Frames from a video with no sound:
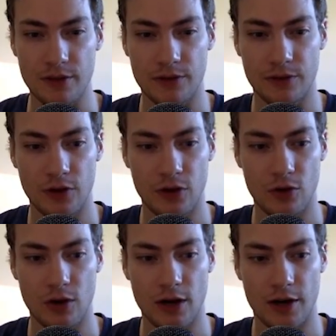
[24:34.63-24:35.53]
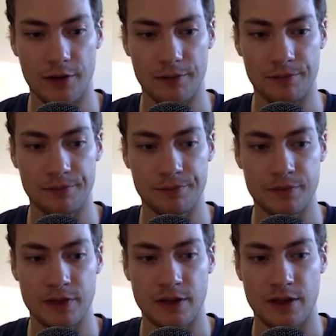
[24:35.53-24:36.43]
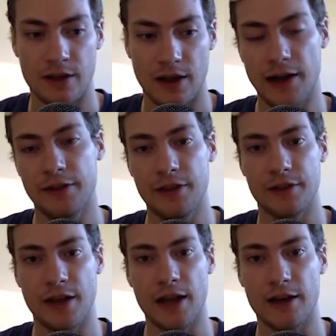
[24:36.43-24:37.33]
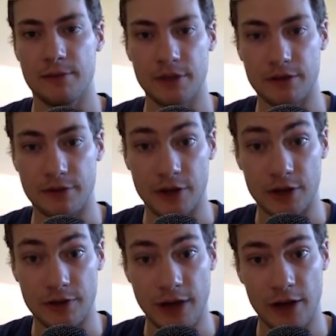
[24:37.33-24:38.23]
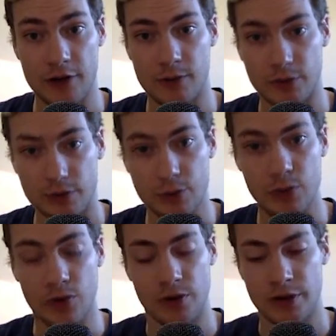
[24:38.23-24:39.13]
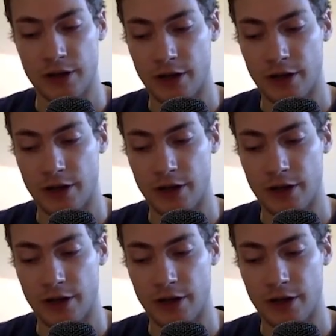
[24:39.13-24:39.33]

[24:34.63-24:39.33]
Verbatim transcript: So um, I think that can be a very valuable tool